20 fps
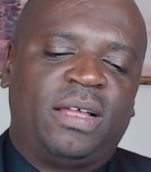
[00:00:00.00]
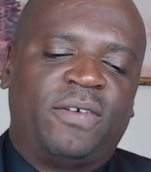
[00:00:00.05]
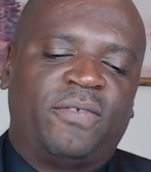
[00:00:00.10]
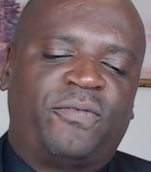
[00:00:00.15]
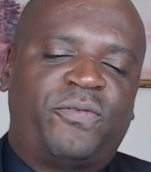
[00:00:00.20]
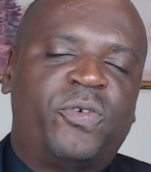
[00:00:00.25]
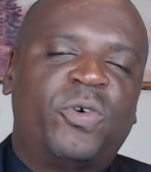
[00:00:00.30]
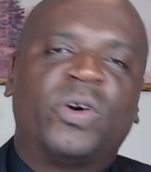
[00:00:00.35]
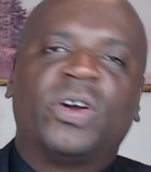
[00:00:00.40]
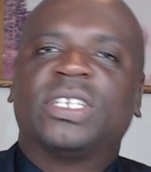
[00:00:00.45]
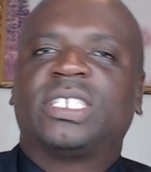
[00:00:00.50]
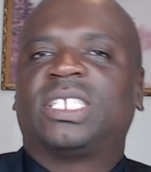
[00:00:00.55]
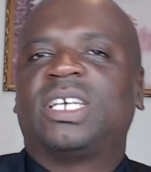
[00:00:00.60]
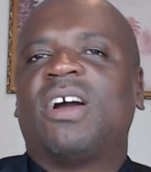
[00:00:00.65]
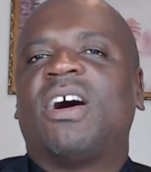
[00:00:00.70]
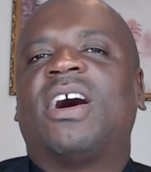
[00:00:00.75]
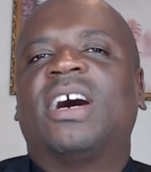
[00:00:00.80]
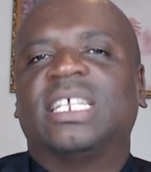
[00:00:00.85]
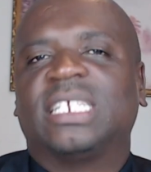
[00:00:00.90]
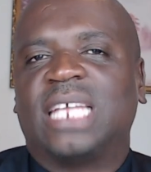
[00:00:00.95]
force
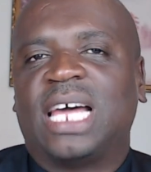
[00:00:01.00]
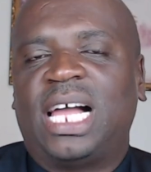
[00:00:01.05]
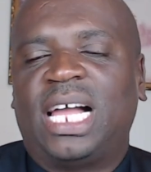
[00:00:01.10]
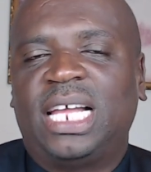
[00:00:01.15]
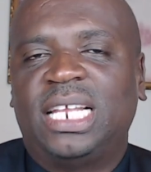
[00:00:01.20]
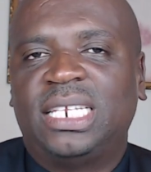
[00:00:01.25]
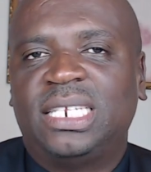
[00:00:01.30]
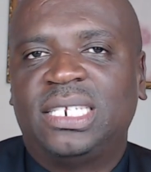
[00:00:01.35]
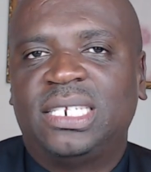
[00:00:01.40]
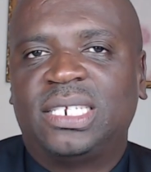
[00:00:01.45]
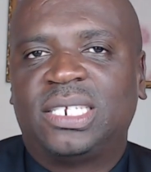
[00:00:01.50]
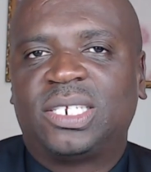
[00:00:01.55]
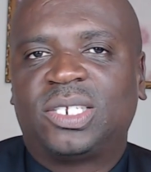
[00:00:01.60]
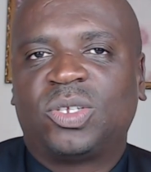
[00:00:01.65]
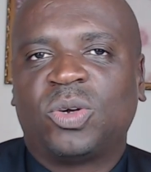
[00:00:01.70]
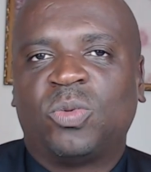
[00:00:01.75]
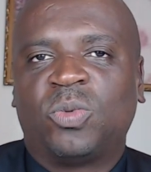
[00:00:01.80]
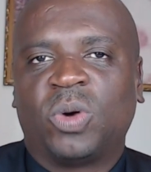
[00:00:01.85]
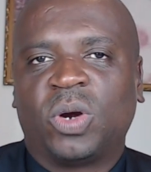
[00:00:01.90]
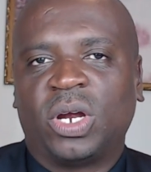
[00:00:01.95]
God's hands
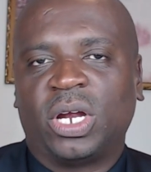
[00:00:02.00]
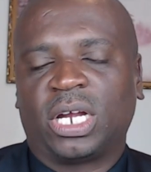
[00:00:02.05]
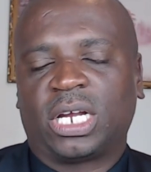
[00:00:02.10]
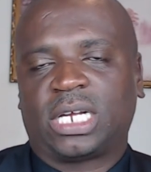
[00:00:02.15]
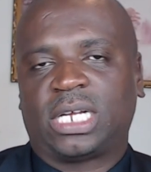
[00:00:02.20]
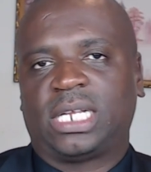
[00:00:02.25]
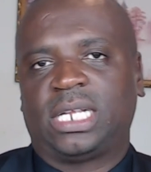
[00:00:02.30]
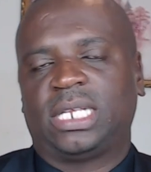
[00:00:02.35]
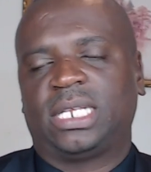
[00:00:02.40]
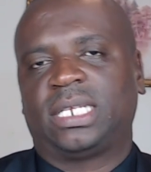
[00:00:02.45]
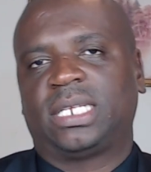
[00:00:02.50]
to work,